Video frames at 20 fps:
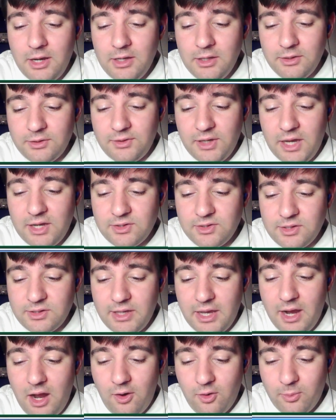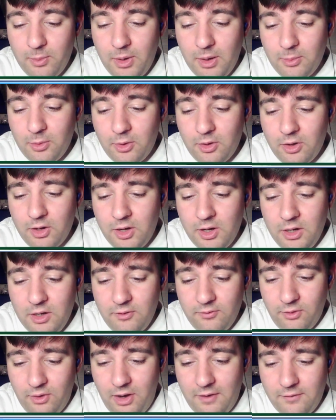The day is the day I'll remember
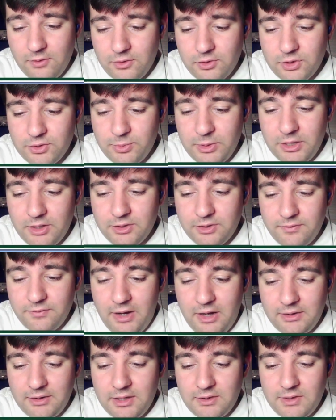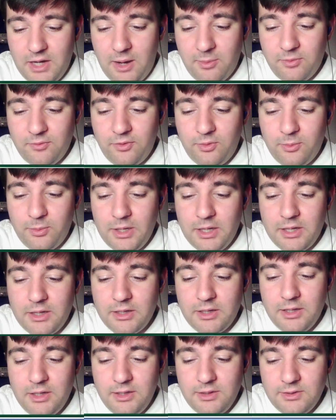forever just because of how things happened for me.
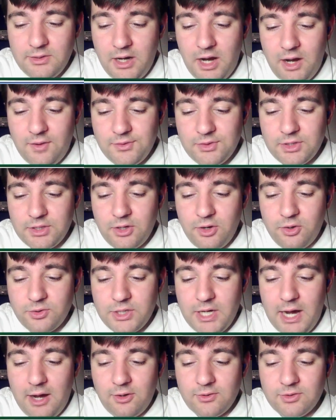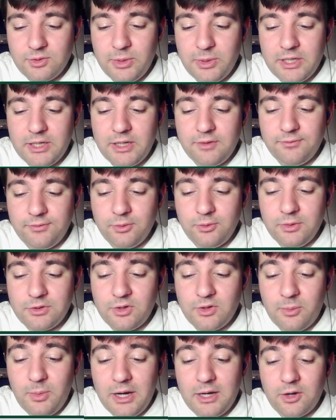He said, obviously, Coach Carroll is a big influence
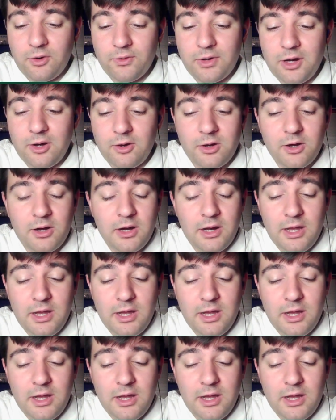on my career.